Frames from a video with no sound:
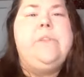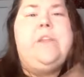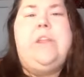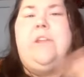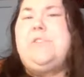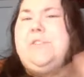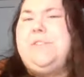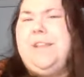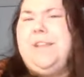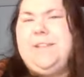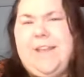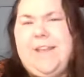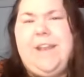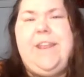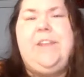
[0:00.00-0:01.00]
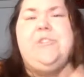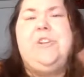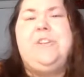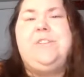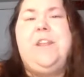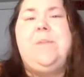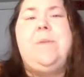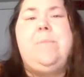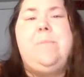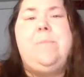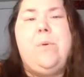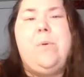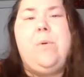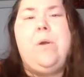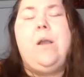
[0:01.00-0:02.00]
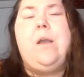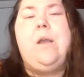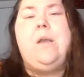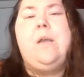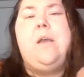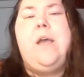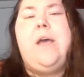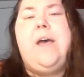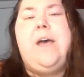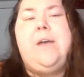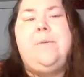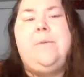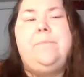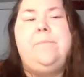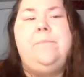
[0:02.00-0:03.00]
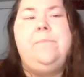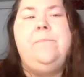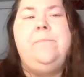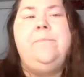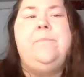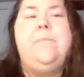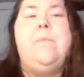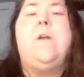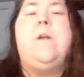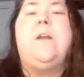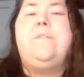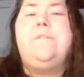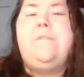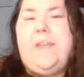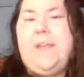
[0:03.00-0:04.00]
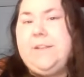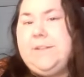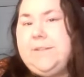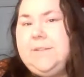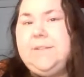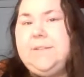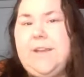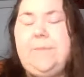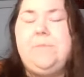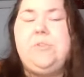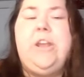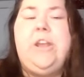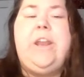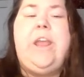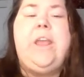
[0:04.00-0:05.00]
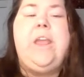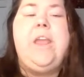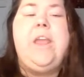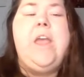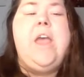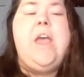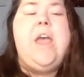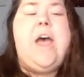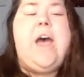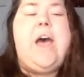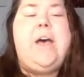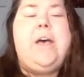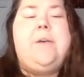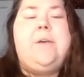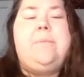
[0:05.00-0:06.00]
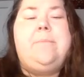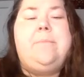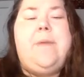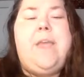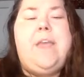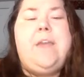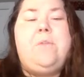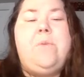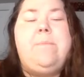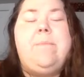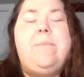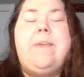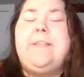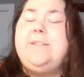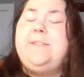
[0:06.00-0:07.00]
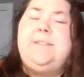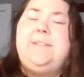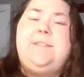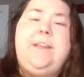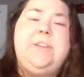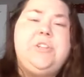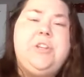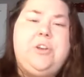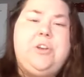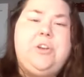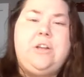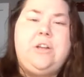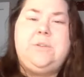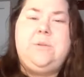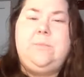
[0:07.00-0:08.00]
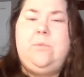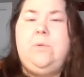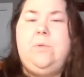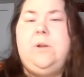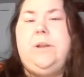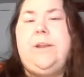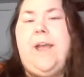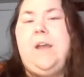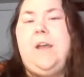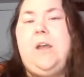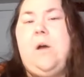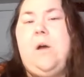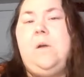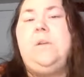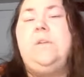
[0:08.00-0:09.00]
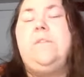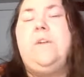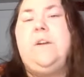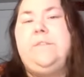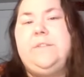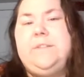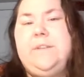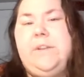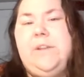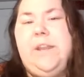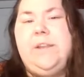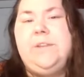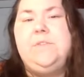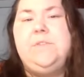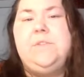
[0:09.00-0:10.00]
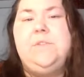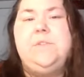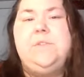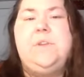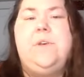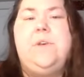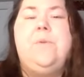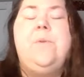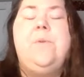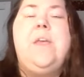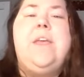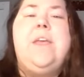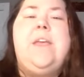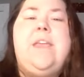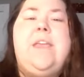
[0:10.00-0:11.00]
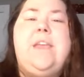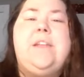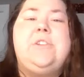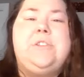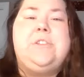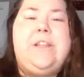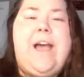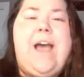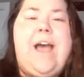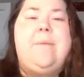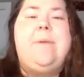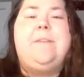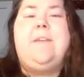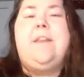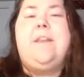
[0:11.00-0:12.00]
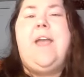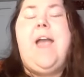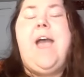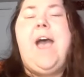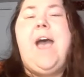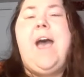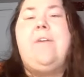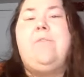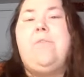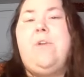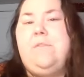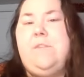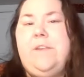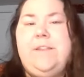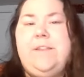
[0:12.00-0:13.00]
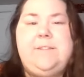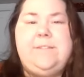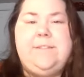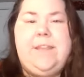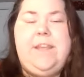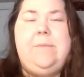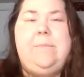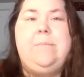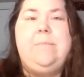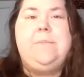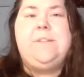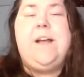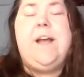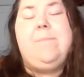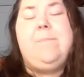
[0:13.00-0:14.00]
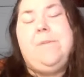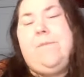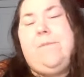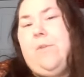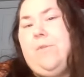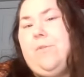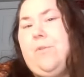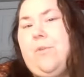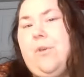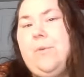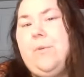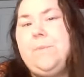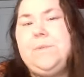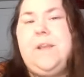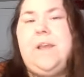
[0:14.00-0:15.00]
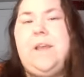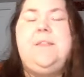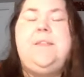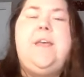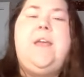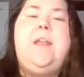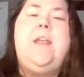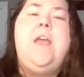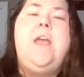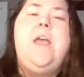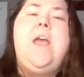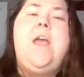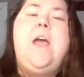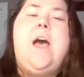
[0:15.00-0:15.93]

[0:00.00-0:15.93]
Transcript: just things of that nature. It's going to be more, more advanced type training. And we make this distinction across the board at all of our facilities. So each lab is going to have roughly the same type of user groups. And then